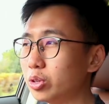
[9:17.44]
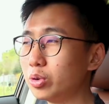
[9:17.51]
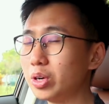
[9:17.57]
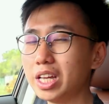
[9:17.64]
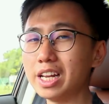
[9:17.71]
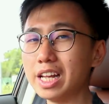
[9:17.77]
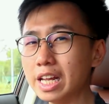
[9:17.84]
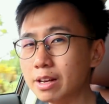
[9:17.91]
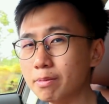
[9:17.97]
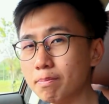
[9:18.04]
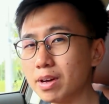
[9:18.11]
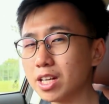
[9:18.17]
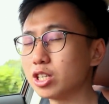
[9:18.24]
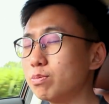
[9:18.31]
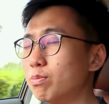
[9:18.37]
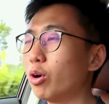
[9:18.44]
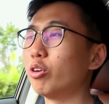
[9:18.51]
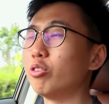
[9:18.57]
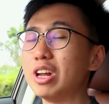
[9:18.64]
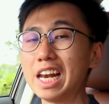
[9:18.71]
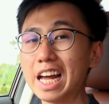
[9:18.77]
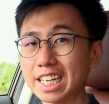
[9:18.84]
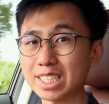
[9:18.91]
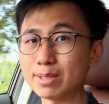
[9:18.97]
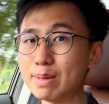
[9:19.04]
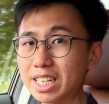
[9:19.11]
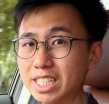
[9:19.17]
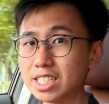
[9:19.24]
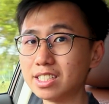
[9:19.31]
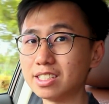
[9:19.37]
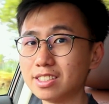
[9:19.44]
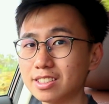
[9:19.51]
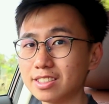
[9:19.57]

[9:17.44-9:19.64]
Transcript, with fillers: do it in a much more relaxed manner.